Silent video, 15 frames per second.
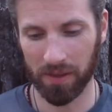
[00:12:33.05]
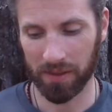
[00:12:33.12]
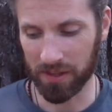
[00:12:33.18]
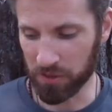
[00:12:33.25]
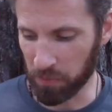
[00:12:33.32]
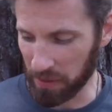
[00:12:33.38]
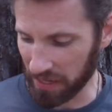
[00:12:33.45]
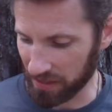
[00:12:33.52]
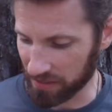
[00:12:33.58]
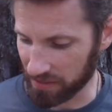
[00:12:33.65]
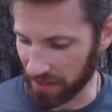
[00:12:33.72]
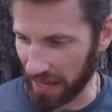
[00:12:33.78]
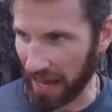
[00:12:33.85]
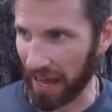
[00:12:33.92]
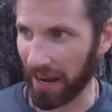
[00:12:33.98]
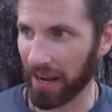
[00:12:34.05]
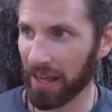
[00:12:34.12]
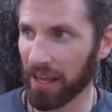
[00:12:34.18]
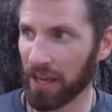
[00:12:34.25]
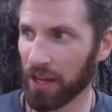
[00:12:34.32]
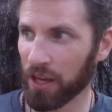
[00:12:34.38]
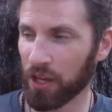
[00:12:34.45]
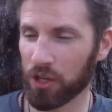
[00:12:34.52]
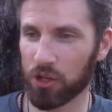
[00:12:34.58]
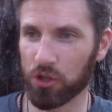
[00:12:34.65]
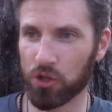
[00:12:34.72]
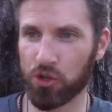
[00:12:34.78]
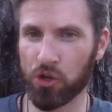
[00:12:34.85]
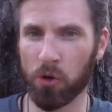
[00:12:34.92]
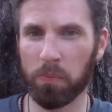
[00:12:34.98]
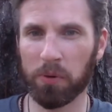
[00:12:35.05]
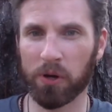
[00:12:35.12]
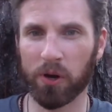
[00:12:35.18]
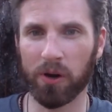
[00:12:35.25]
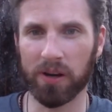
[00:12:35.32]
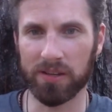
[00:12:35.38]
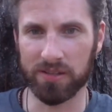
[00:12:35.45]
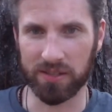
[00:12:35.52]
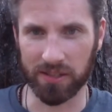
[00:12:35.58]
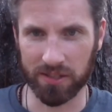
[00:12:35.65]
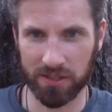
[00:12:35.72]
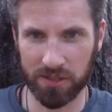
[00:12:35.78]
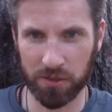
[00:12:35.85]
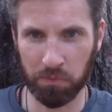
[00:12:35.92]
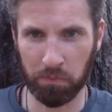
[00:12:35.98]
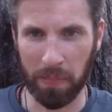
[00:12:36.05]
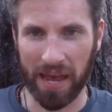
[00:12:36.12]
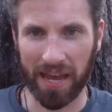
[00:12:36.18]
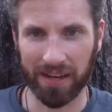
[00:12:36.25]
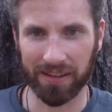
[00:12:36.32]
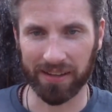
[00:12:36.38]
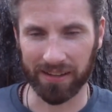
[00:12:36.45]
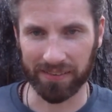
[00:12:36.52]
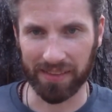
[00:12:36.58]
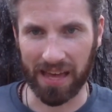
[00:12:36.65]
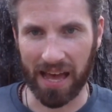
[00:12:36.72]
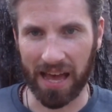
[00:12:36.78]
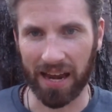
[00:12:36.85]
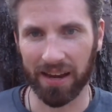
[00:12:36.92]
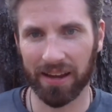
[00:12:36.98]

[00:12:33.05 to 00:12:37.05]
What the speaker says: this means that Jupiter is expanding that